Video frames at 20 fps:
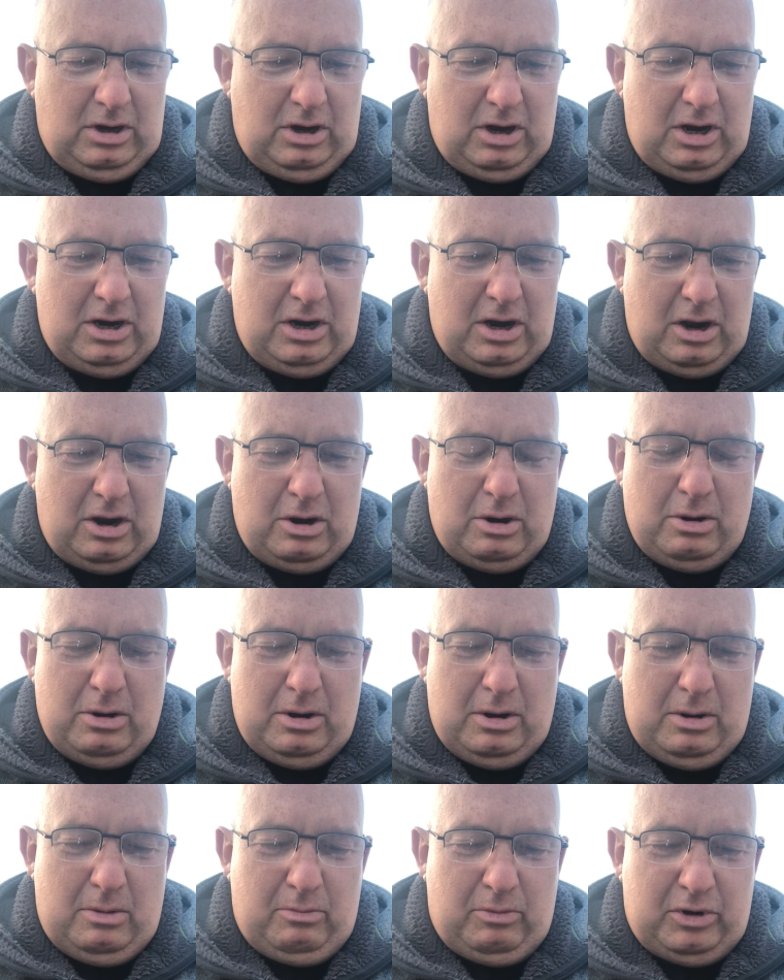I know,
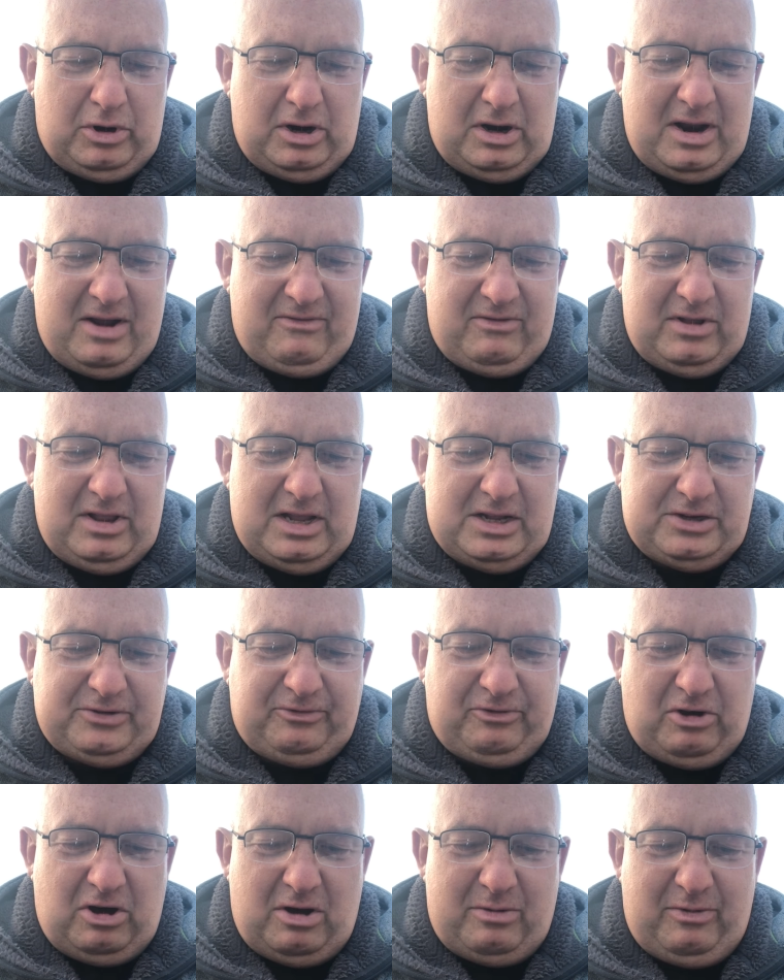but I never lit a
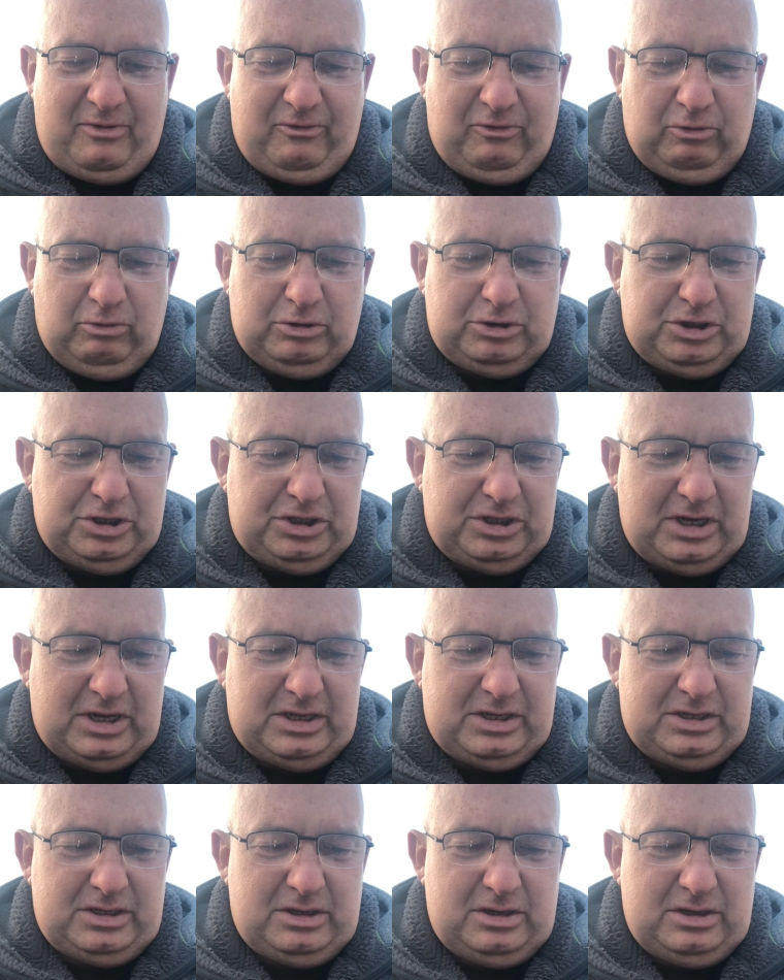fire before, she said.